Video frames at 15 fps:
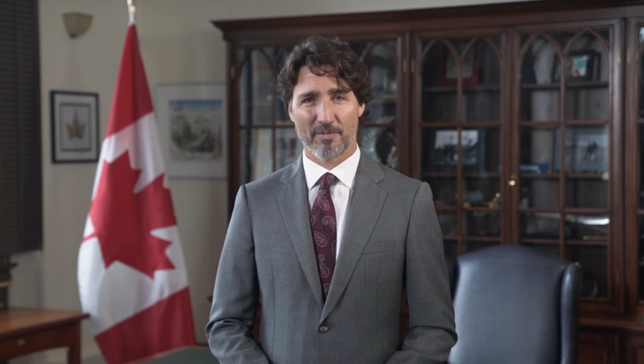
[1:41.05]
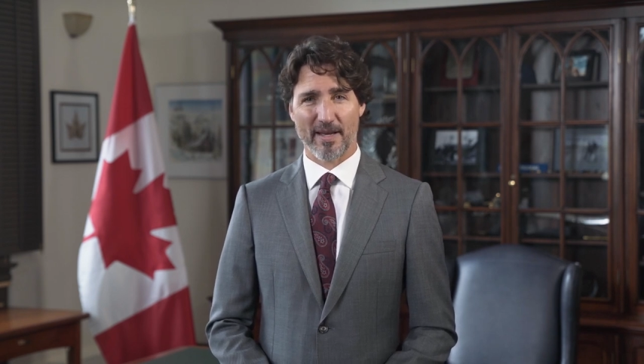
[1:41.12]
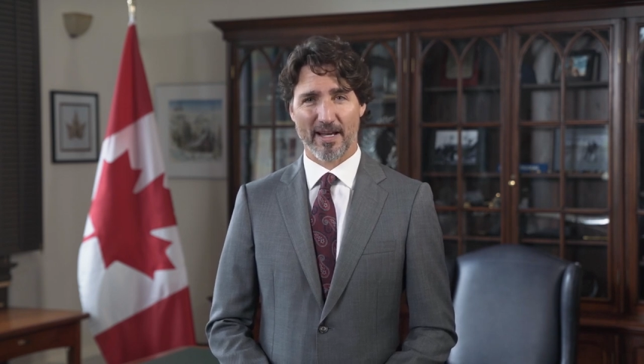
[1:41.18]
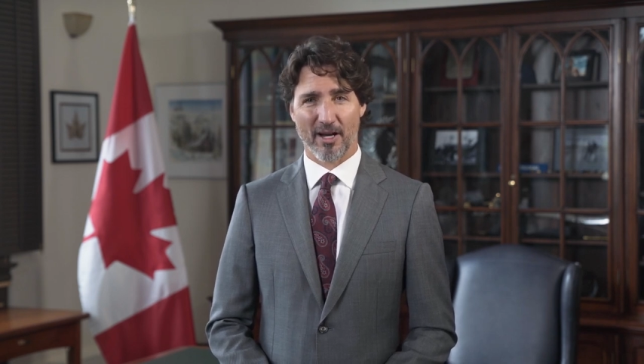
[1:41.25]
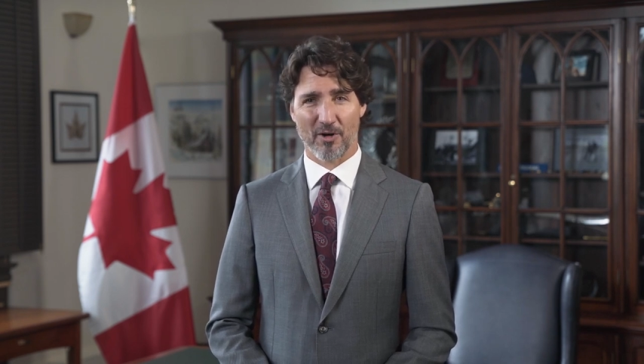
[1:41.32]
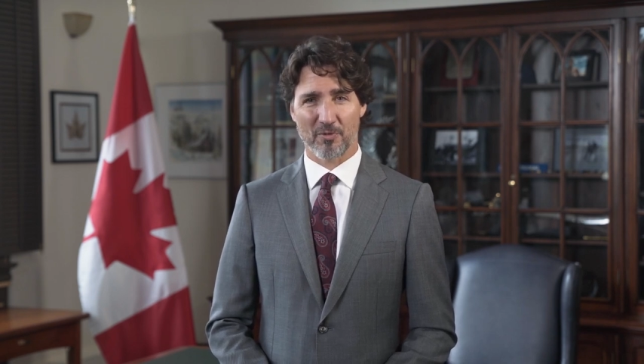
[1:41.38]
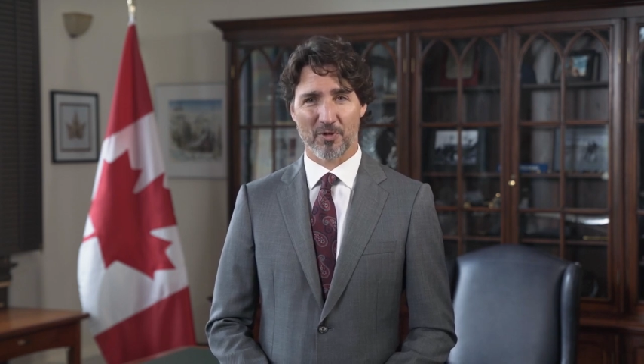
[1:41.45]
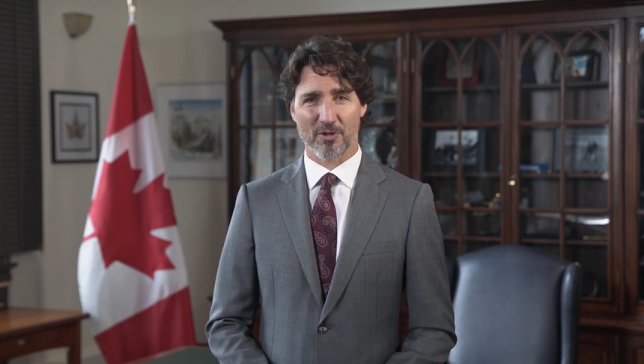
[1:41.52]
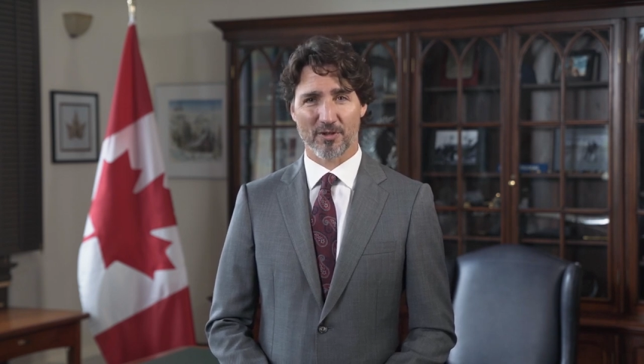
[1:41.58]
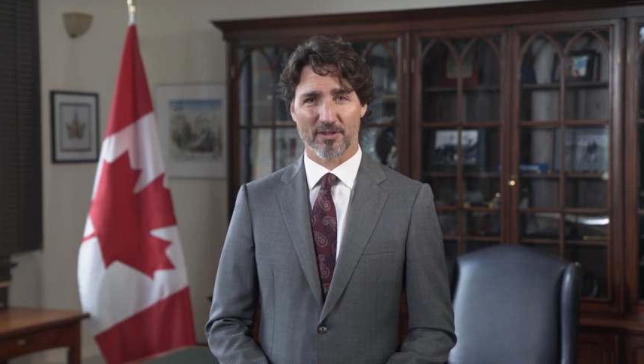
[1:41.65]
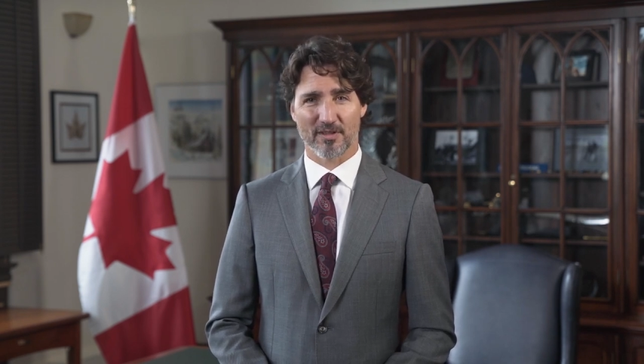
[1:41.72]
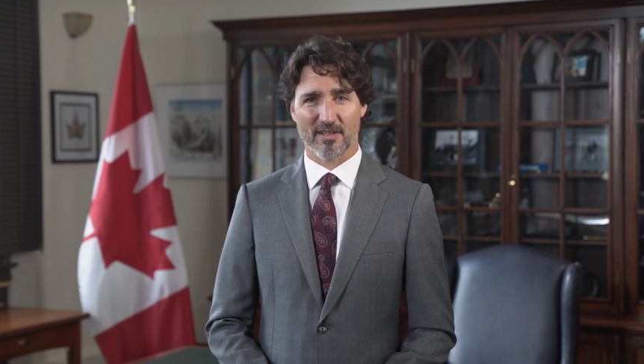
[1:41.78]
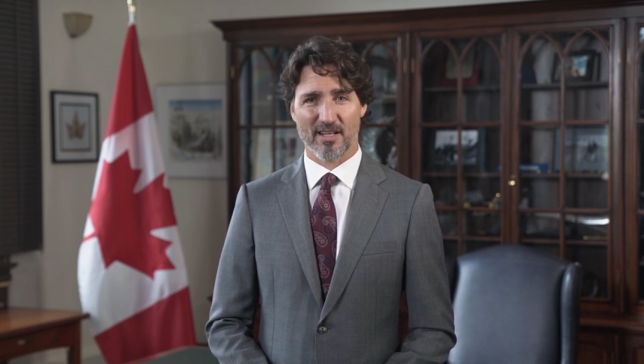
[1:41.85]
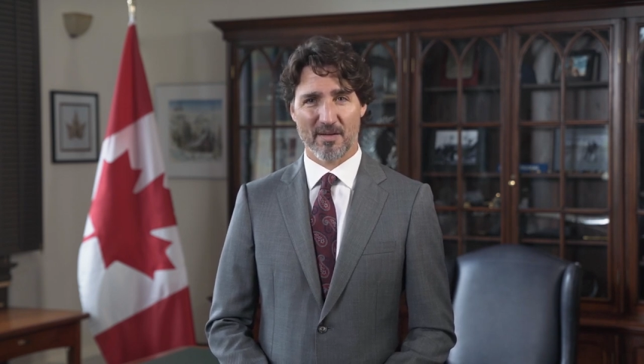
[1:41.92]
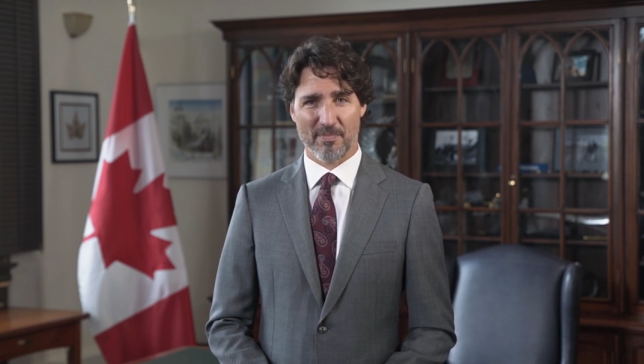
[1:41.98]
make our
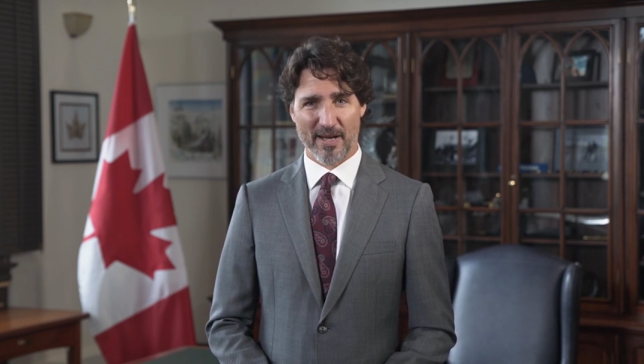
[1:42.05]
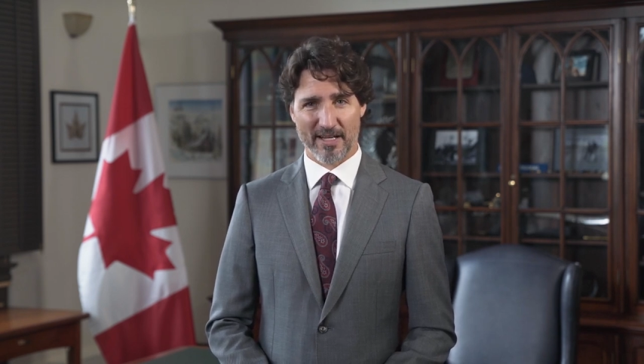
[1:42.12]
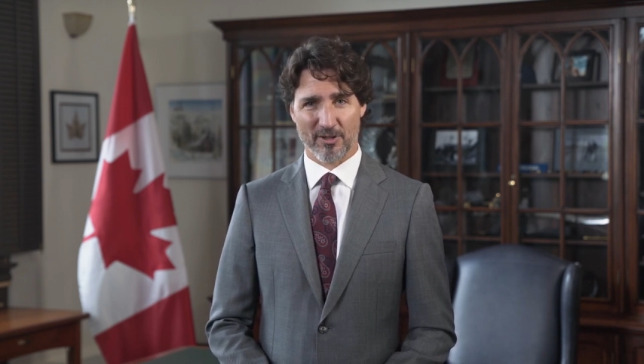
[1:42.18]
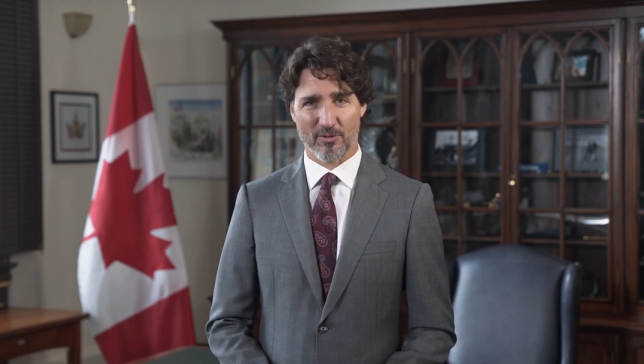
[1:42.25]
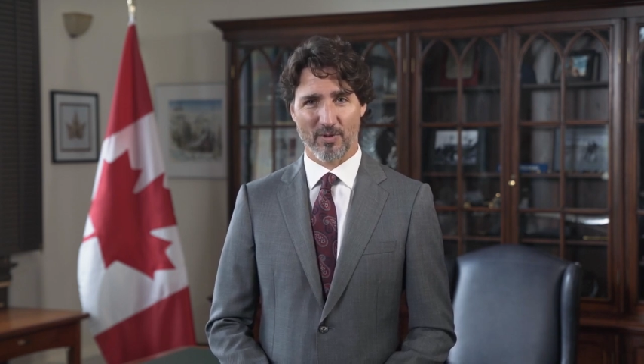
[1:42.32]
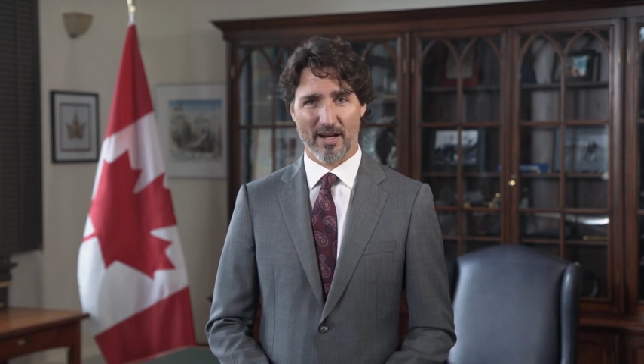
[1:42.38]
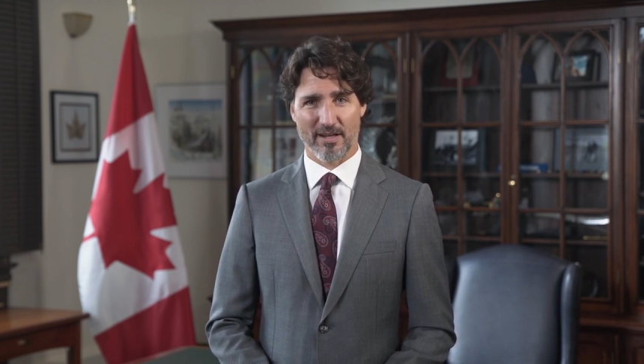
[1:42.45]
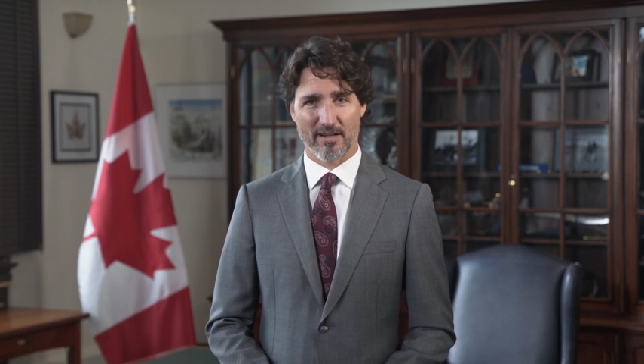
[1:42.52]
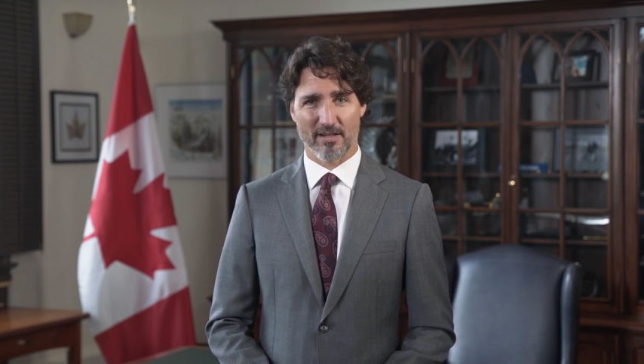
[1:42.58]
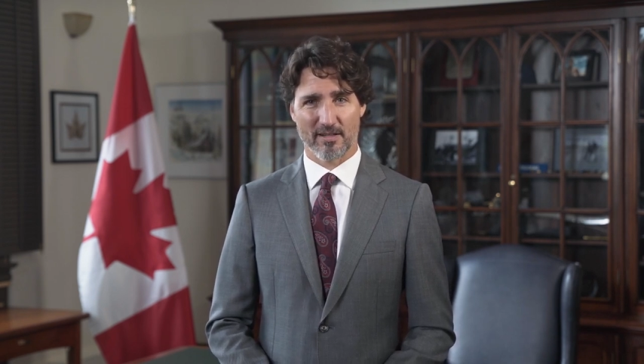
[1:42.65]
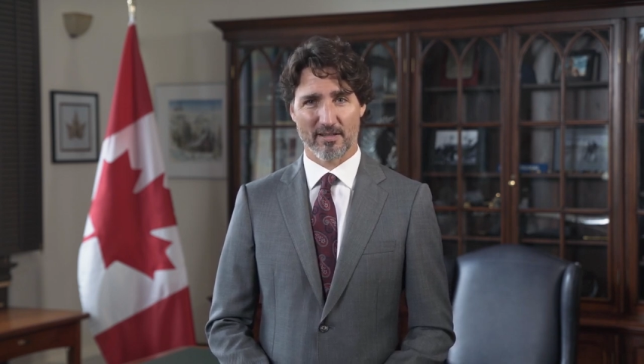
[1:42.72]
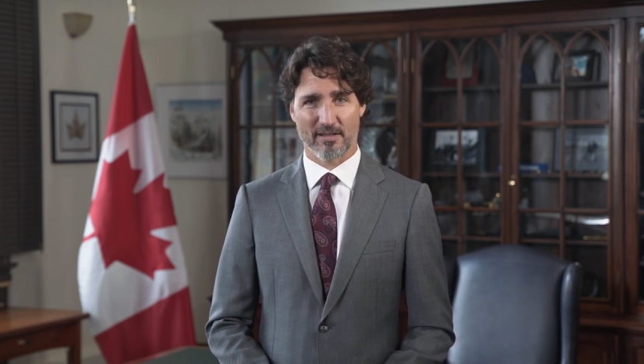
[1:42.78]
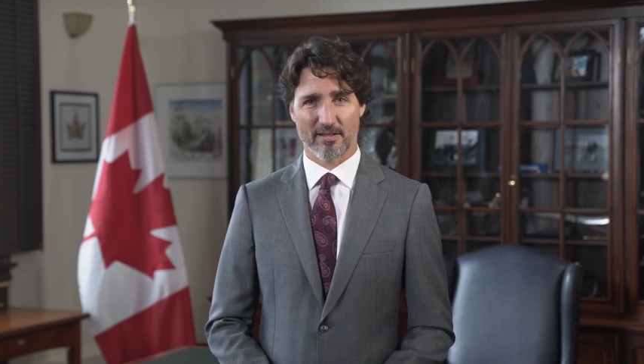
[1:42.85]
world a better one.